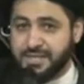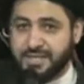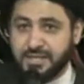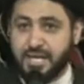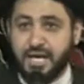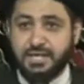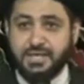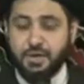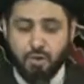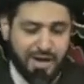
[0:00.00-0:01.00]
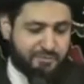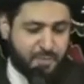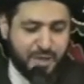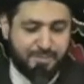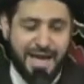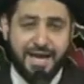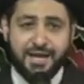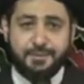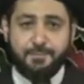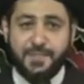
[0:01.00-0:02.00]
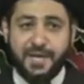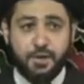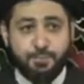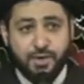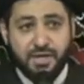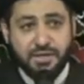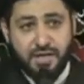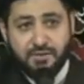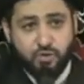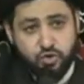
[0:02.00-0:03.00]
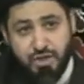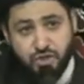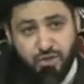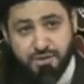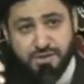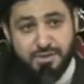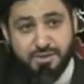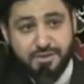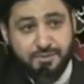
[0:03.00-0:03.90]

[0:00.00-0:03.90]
He says, it's like you have a big bag, and you're putting a lot of treasures,